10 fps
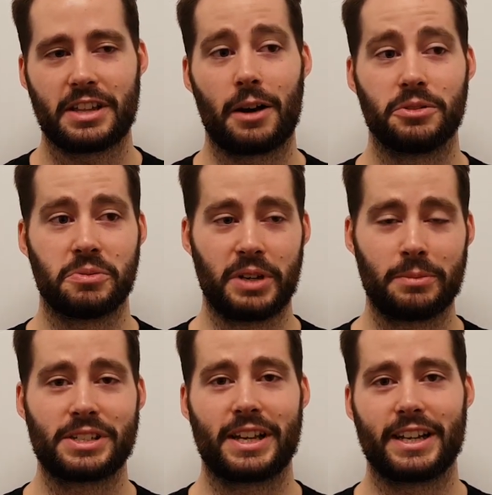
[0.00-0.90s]
That was a
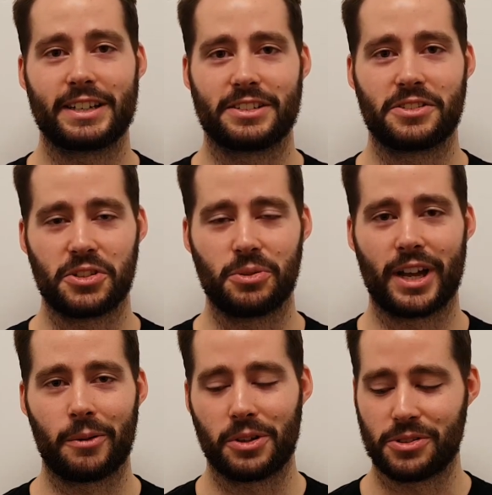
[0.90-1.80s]
big mistake. It's too
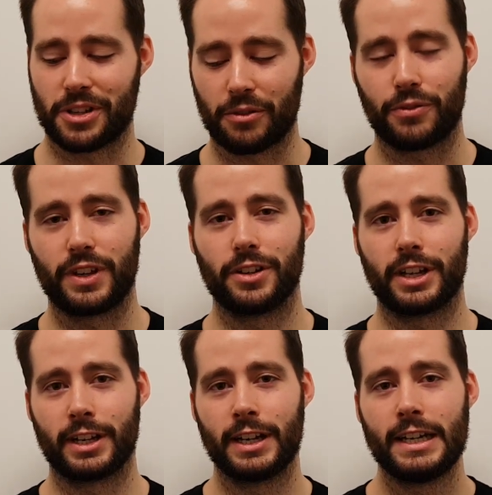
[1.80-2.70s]
late. Once you start
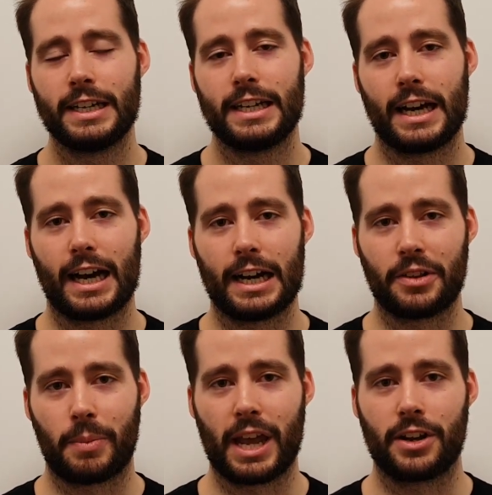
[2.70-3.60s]
feeling
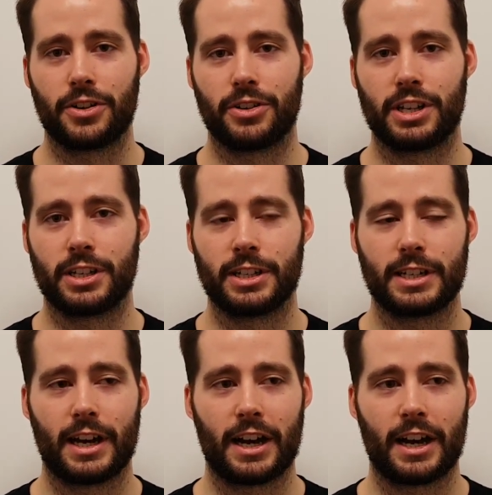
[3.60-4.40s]
the pain in your knee,